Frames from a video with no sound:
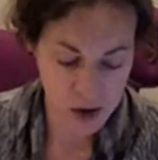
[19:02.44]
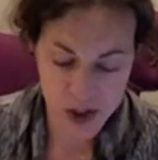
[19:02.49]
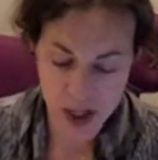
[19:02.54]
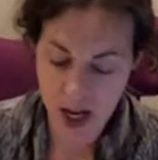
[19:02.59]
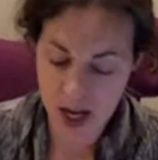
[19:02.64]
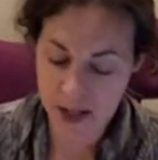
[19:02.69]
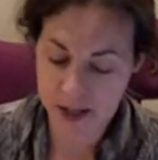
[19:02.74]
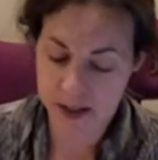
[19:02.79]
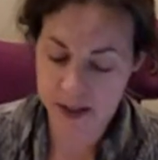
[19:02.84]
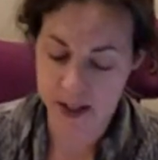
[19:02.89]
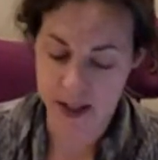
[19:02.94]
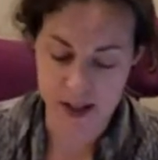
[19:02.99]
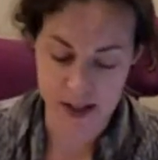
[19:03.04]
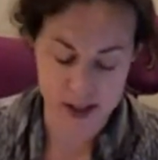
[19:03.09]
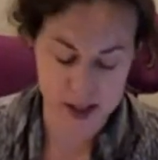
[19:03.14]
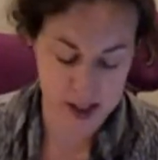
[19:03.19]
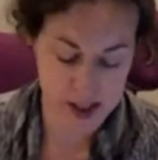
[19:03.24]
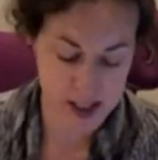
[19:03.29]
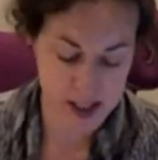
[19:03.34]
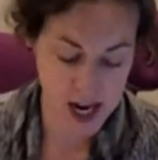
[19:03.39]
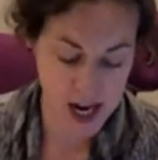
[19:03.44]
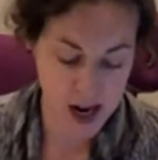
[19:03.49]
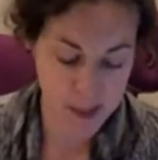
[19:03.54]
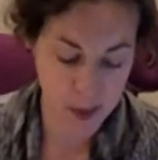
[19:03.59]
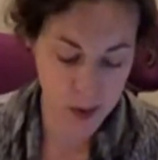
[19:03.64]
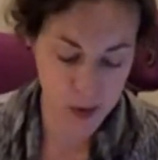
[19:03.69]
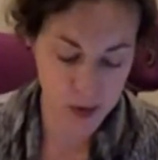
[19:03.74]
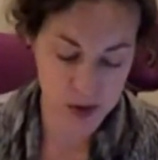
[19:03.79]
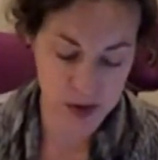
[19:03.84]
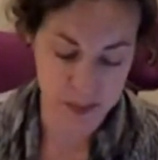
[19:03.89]
sheds and
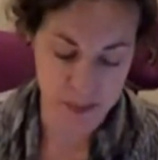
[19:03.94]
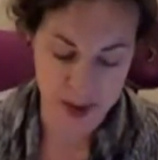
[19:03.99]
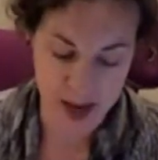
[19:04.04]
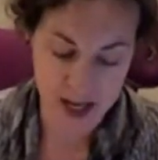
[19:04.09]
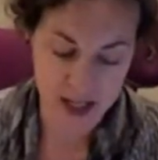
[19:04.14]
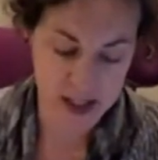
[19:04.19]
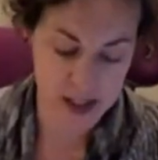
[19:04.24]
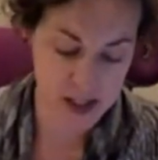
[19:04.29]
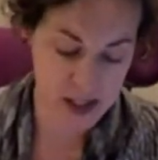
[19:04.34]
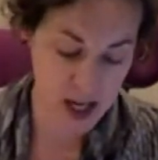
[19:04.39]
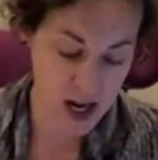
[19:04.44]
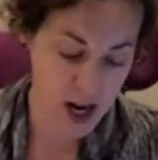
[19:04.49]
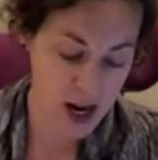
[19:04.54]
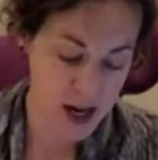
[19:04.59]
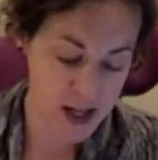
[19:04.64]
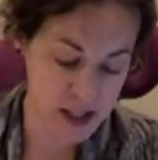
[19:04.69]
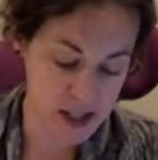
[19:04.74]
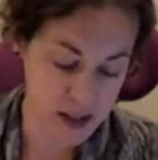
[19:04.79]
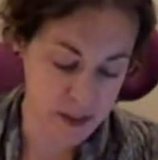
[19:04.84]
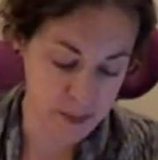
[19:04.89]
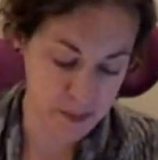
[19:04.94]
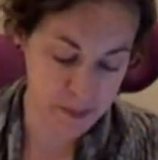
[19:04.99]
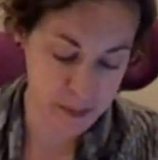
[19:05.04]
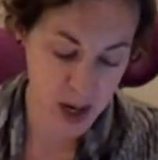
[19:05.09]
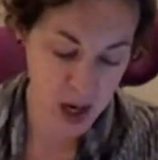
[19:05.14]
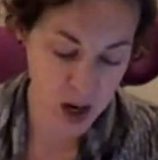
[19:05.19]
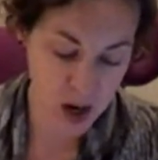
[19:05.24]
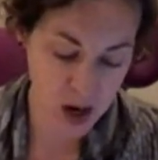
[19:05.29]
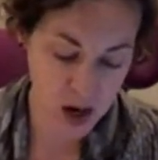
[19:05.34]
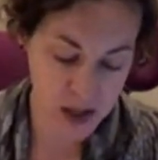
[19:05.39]
stables, pigsties and
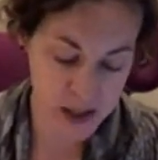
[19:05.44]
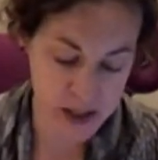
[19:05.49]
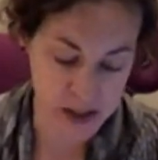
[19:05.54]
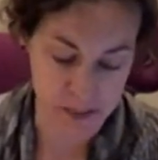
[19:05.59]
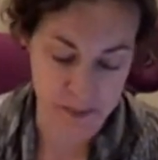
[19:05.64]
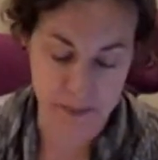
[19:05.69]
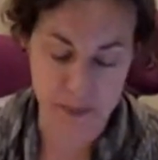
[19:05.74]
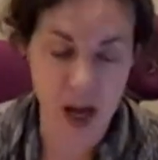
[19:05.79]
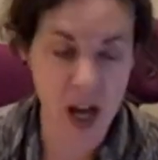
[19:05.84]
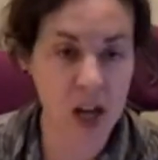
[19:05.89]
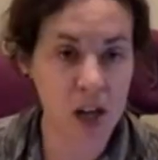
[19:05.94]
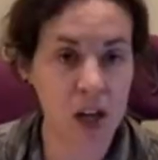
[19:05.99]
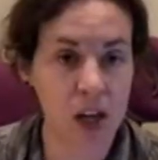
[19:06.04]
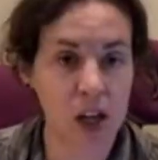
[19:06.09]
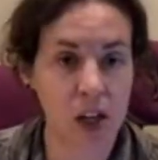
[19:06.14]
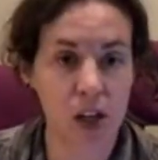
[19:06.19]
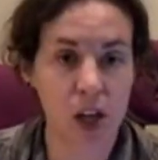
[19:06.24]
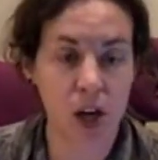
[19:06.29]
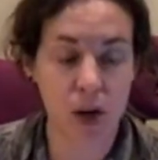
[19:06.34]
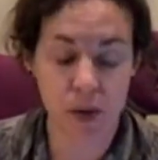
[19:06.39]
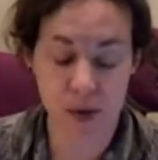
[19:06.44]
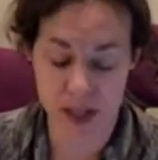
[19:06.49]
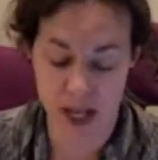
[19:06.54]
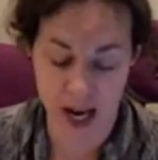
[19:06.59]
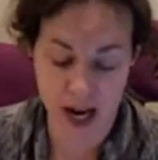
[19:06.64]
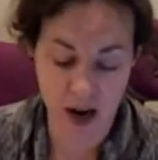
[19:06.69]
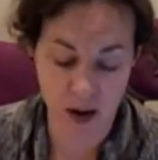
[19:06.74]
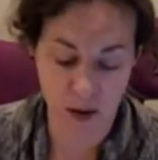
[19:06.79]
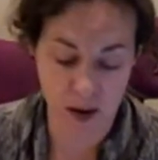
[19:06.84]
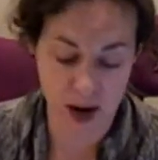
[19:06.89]
barns, bungalows,
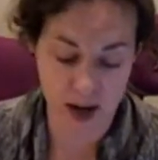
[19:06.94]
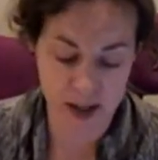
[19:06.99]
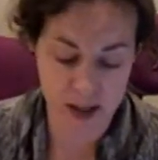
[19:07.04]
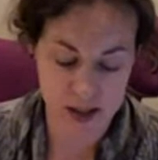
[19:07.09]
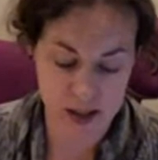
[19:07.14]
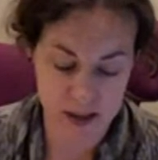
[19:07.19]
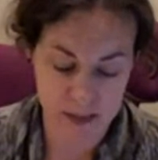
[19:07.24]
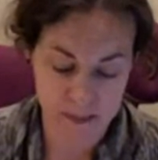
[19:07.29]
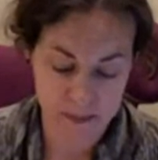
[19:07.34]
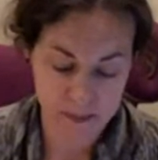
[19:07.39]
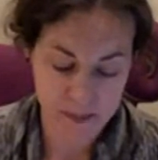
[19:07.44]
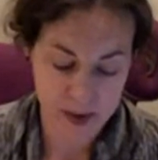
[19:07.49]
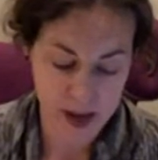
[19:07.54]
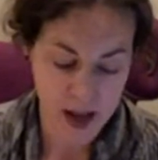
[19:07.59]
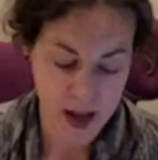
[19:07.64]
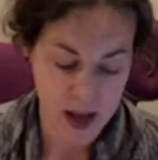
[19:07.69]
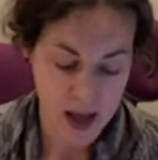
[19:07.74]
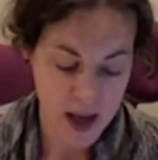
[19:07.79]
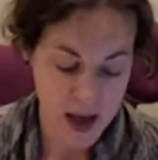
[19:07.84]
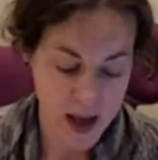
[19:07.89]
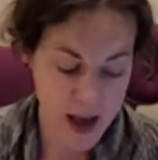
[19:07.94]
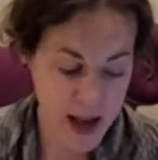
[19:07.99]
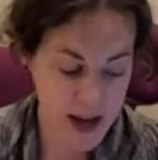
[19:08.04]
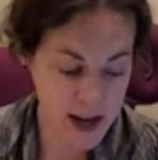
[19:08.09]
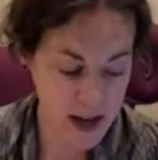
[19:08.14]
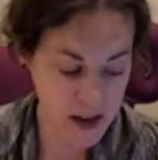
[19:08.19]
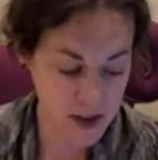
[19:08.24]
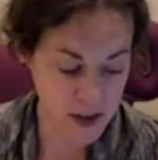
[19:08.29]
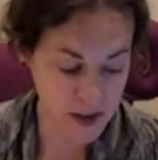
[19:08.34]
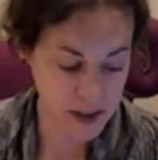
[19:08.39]
hayricks.
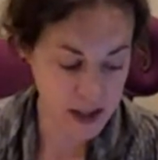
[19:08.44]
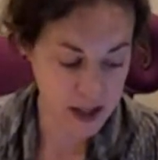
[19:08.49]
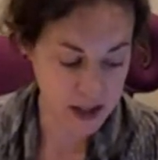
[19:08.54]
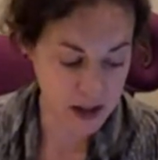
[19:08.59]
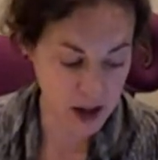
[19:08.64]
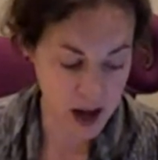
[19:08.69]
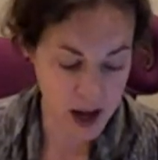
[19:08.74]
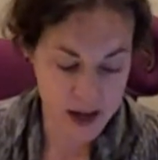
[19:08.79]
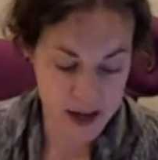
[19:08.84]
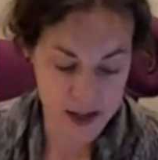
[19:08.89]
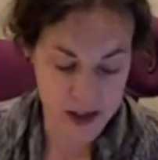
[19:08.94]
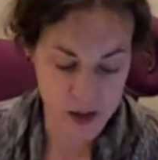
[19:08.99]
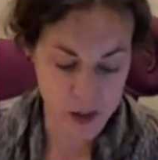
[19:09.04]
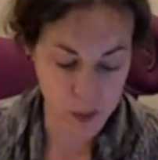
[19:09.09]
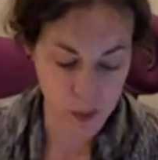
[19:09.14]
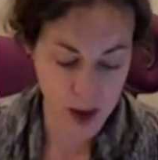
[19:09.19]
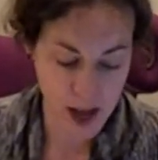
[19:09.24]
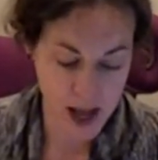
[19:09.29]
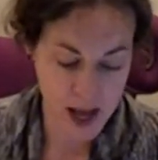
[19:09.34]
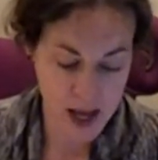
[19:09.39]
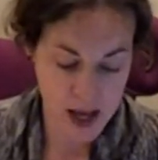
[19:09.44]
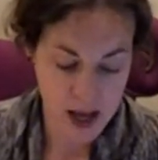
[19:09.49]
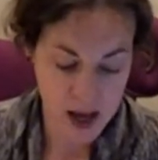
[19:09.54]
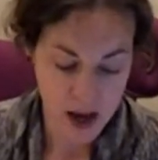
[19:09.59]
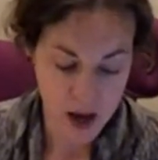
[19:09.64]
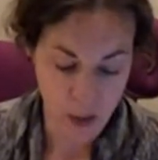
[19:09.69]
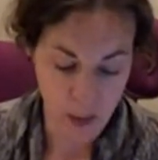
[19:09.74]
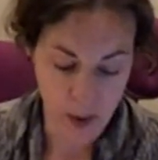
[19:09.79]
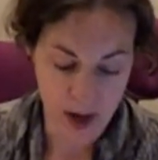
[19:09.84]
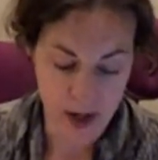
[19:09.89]
Anything that got in its way
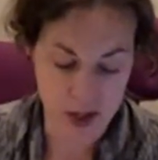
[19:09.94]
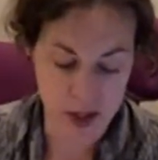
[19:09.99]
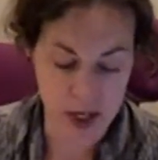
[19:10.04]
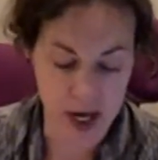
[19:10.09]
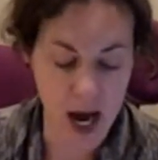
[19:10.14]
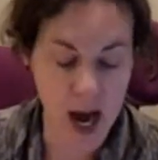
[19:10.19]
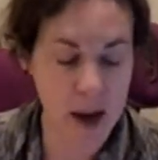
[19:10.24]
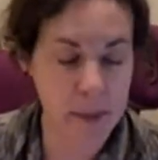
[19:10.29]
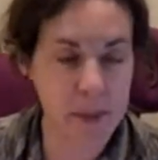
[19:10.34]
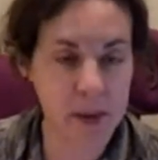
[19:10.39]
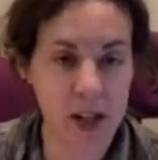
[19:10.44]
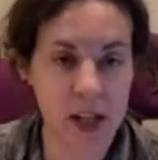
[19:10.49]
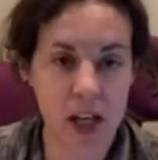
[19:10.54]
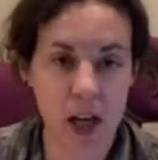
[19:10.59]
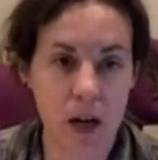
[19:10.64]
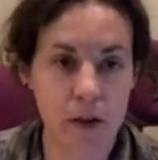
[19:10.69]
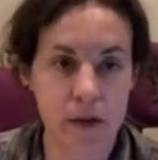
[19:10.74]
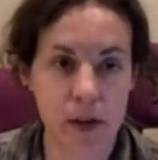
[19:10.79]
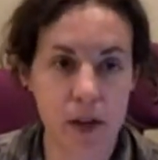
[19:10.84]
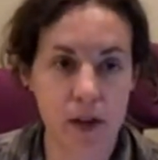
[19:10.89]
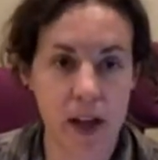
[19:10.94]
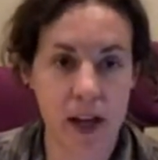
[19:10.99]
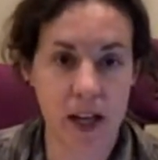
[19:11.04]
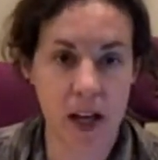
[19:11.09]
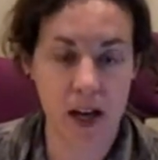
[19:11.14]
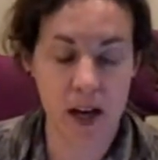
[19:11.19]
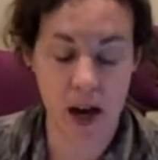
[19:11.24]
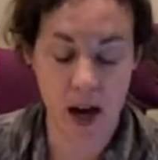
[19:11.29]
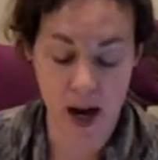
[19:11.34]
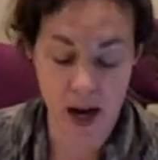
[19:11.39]
went toppling over like a
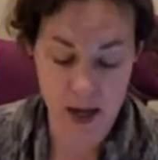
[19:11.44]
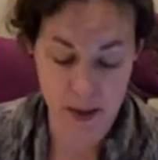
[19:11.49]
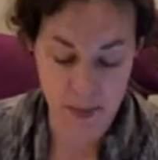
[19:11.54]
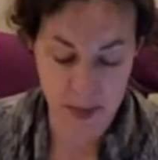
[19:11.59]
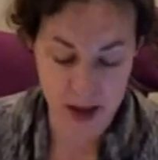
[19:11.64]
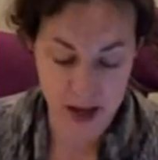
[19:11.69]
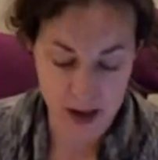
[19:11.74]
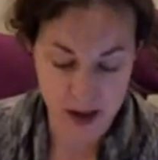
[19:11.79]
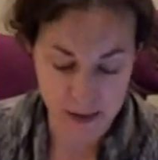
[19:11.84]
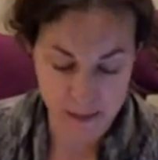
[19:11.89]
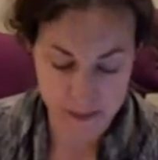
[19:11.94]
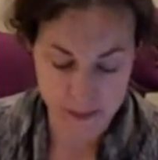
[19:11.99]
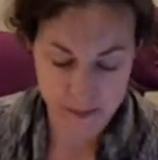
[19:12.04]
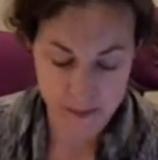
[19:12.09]
9-pin.